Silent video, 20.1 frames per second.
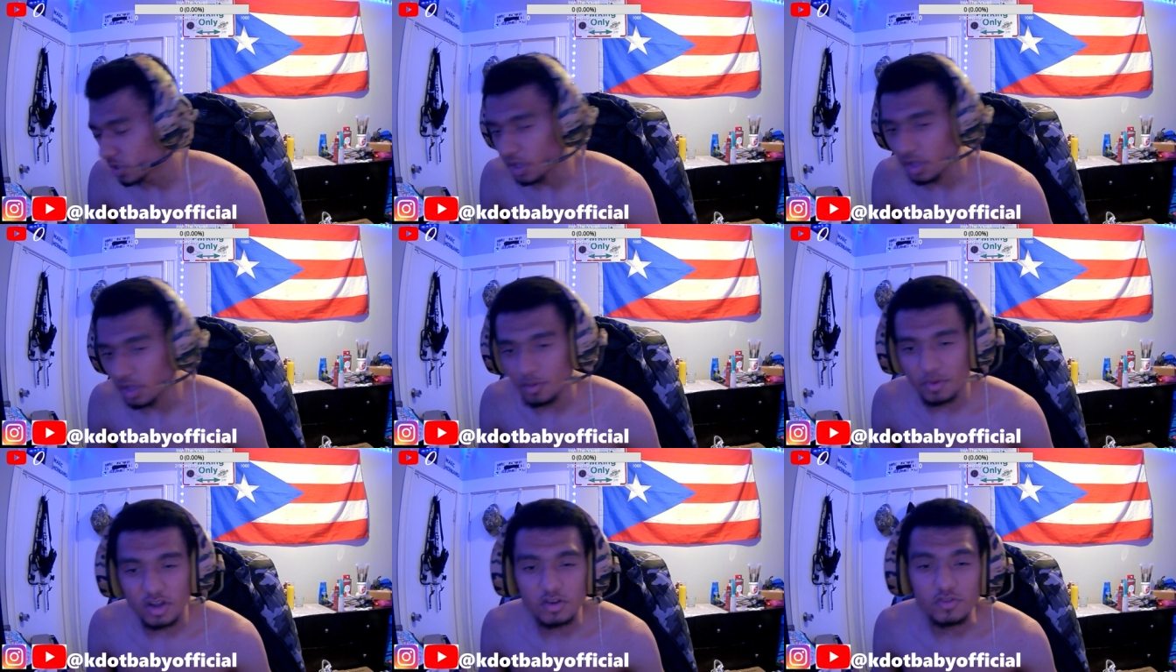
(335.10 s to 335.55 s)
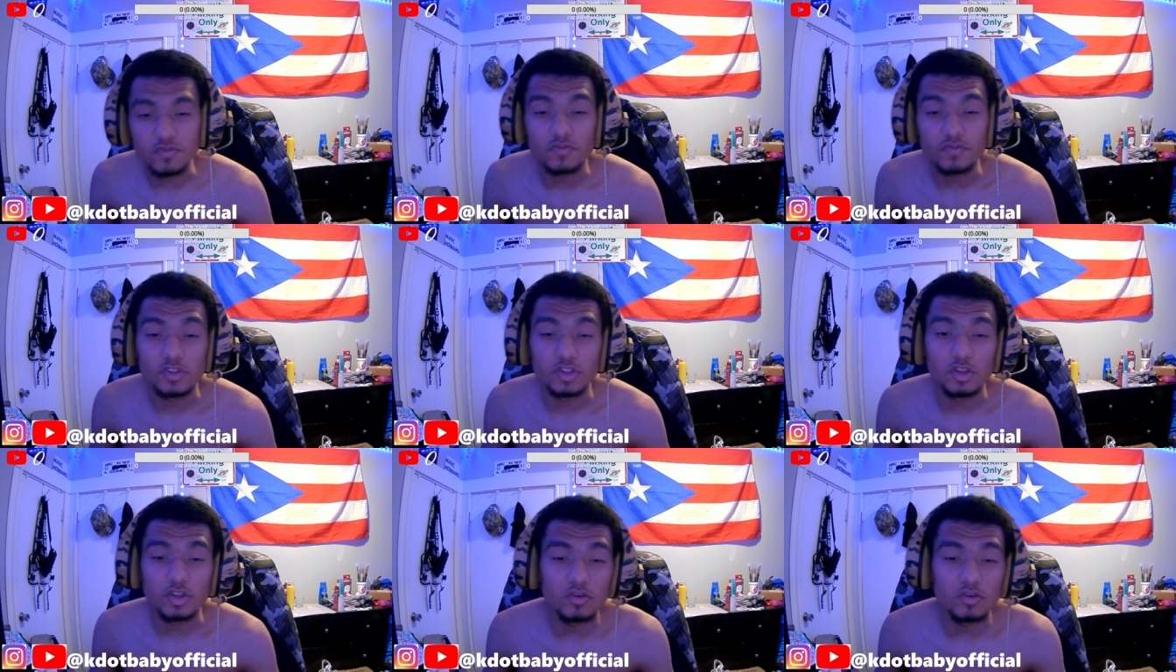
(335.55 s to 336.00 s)
I don't
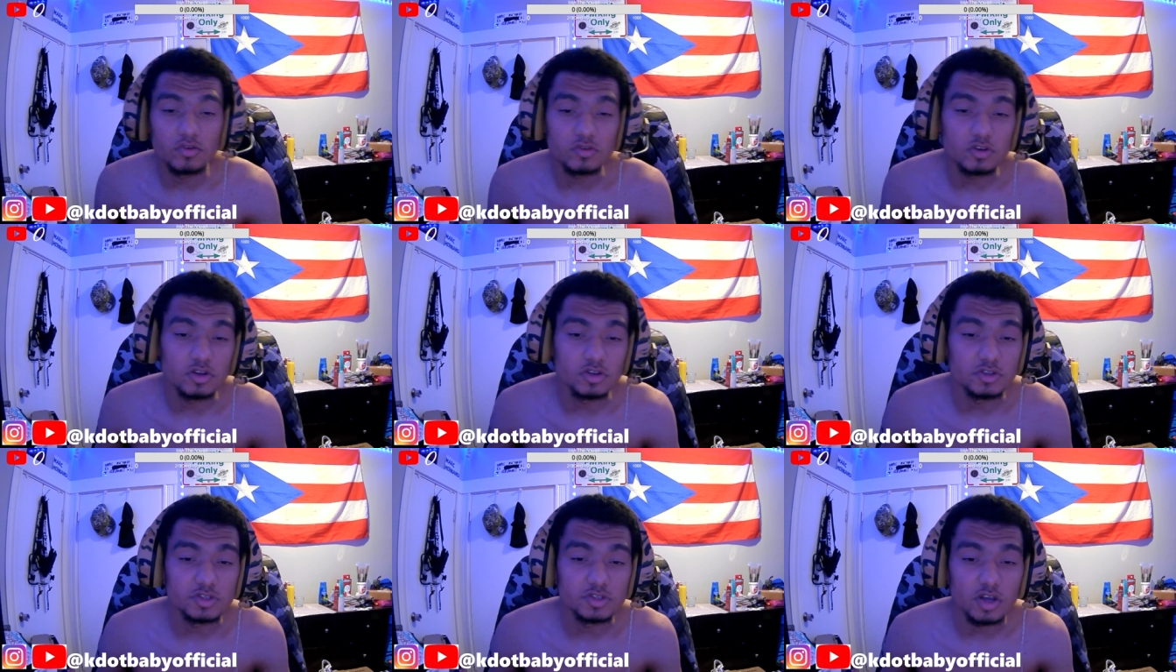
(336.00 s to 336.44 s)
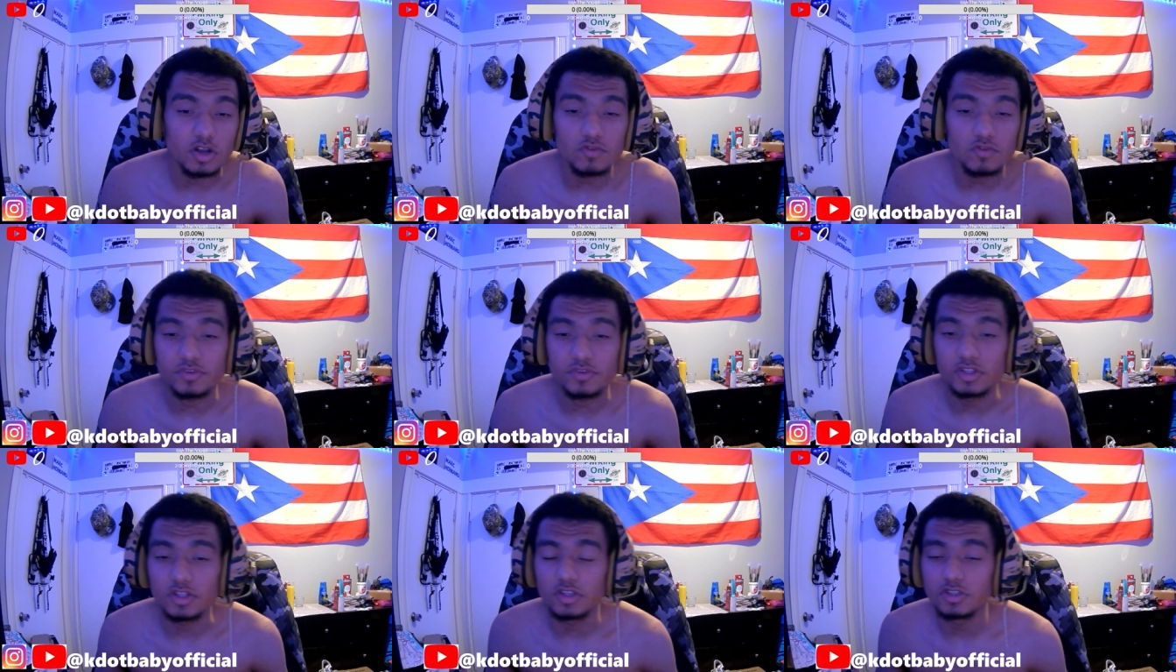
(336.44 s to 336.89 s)
even know because I don't
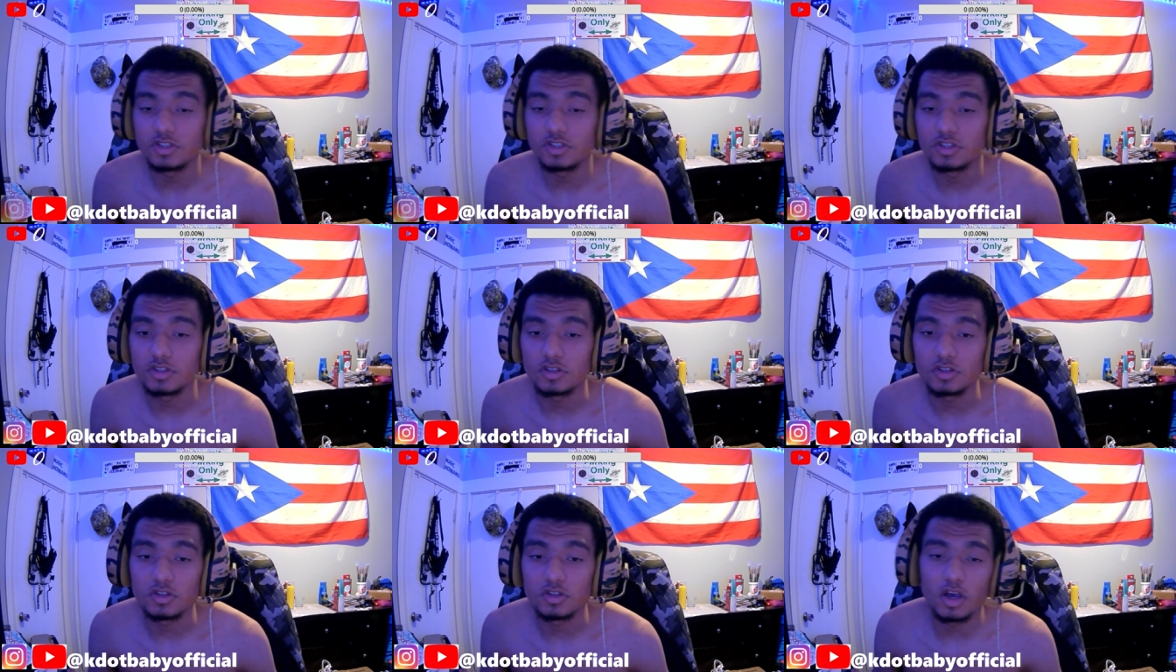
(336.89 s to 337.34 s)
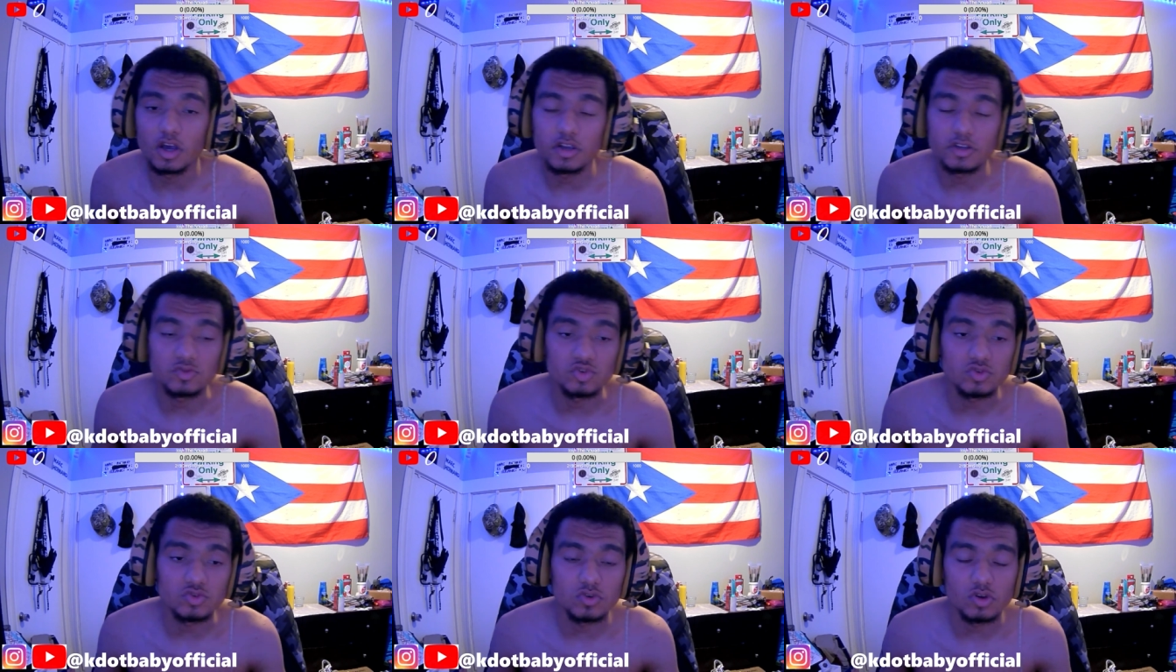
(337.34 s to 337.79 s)
really listen to a lot
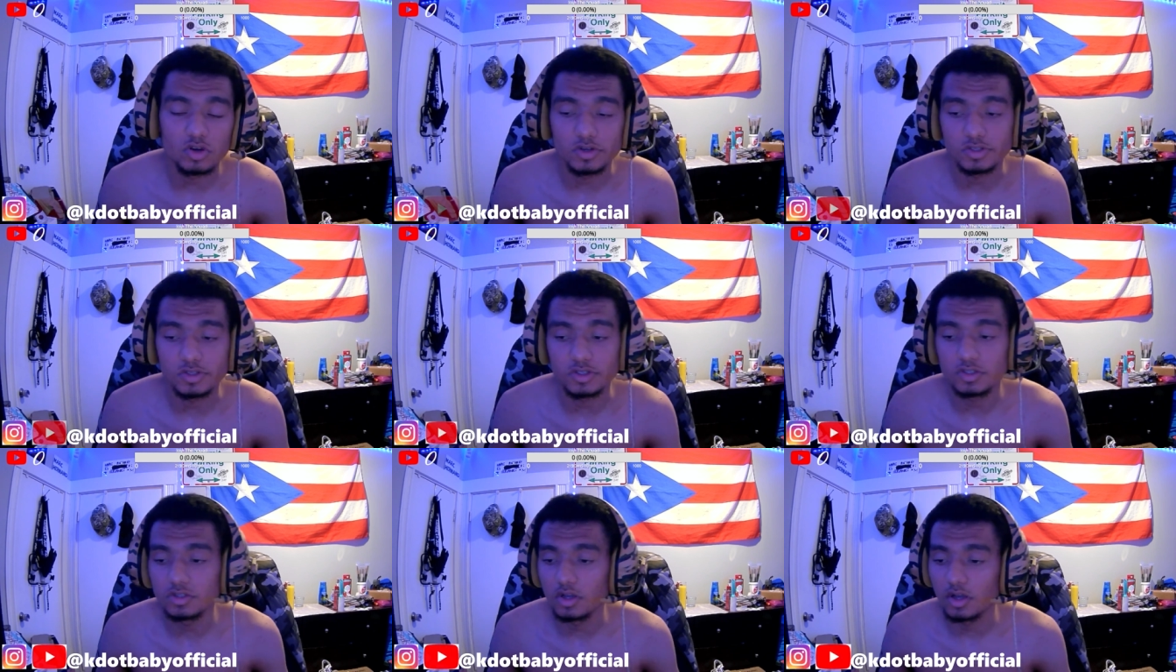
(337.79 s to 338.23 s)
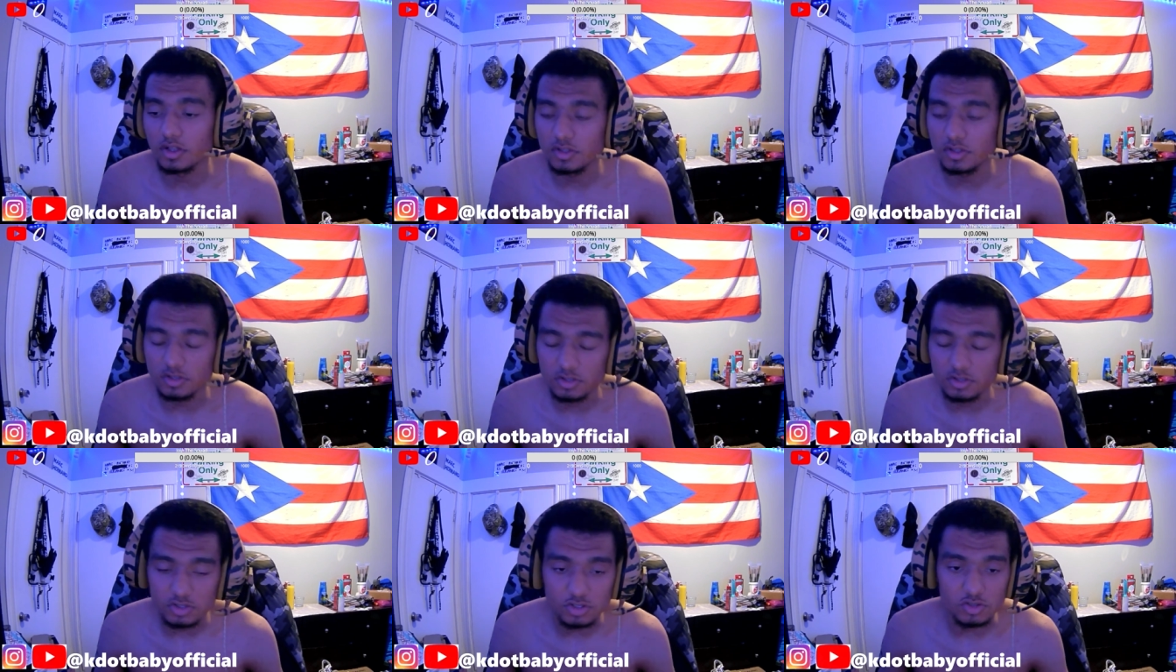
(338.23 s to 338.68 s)
of drill artists. I
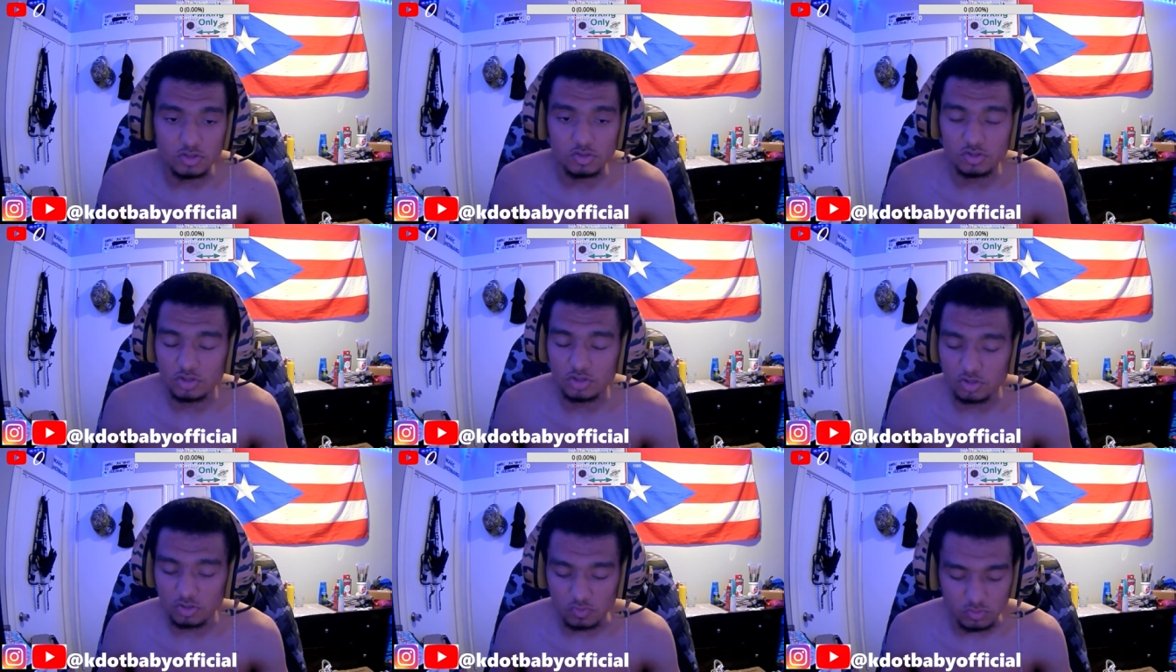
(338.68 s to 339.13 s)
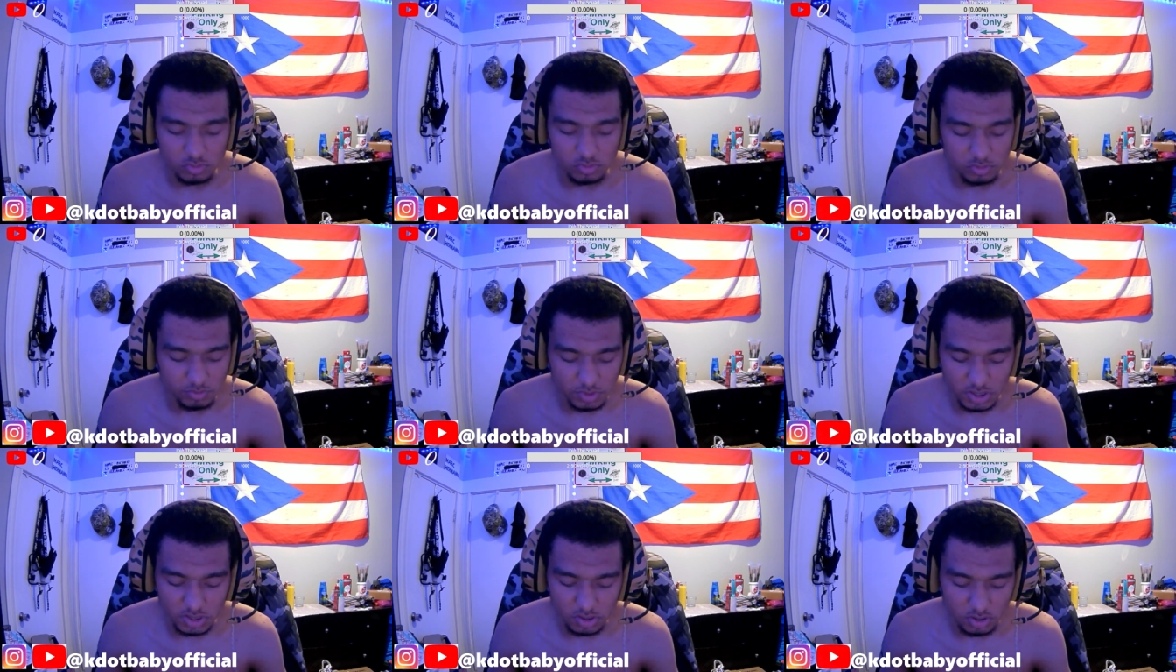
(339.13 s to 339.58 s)
listen to those
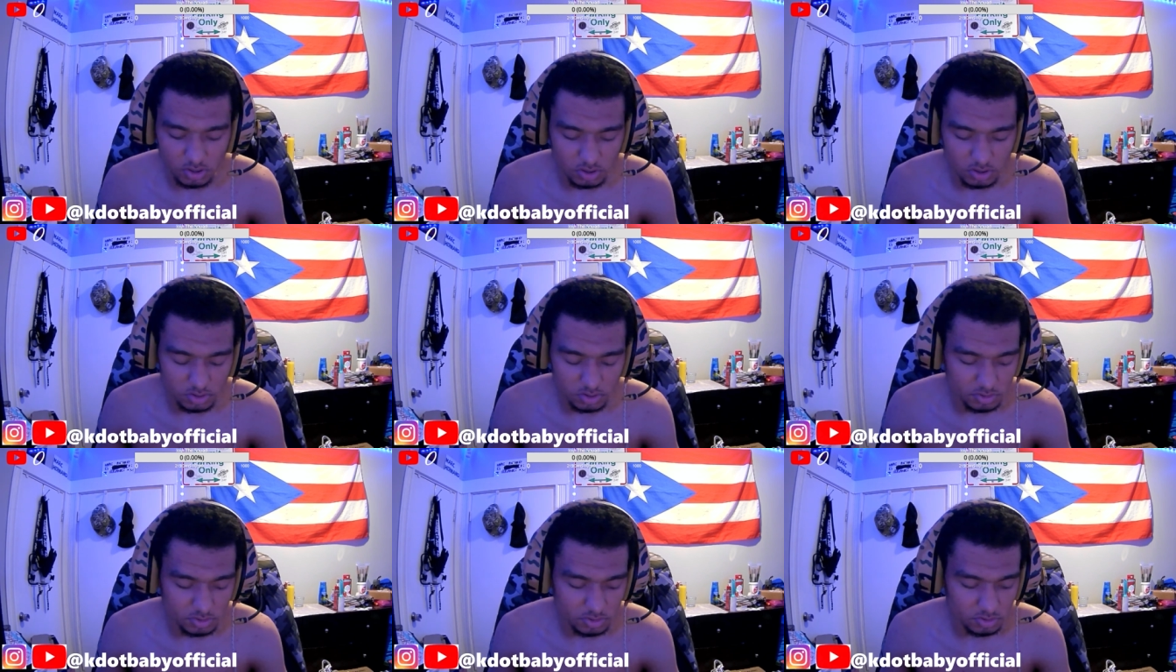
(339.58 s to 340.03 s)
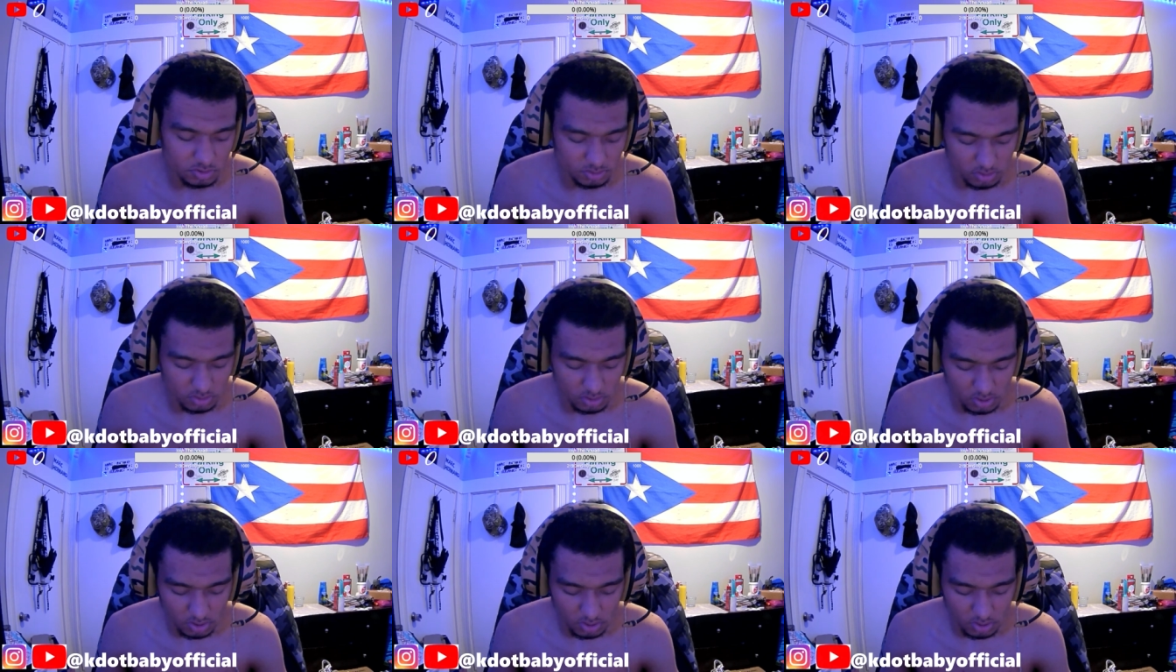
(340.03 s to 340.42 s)
main artists.